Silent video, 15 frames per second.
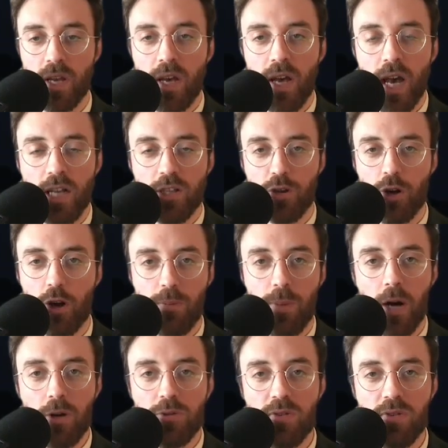As you are
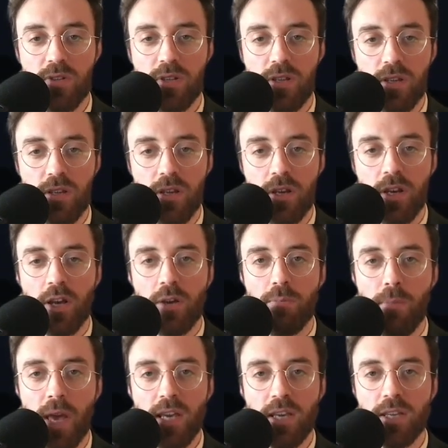about to see,
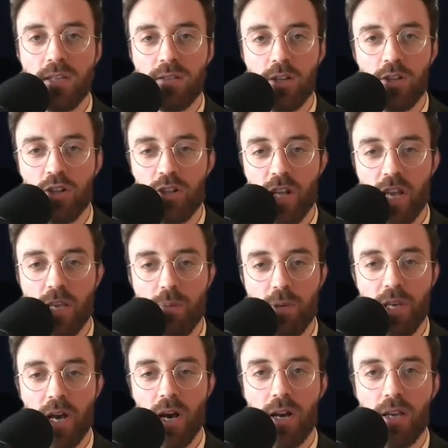making such an
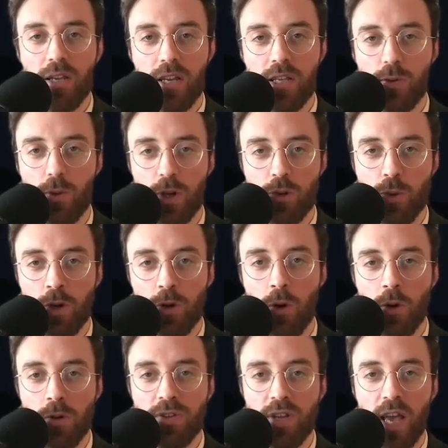API is what we
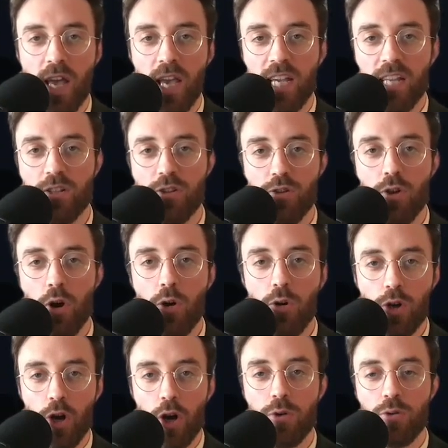called a
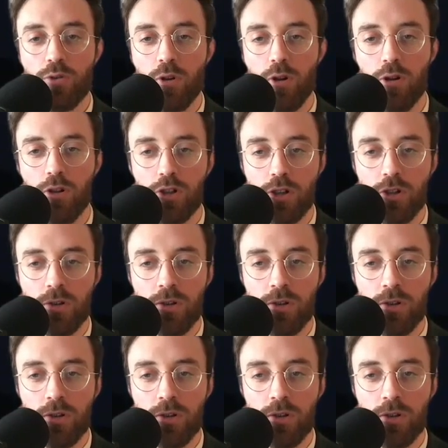no-code solution,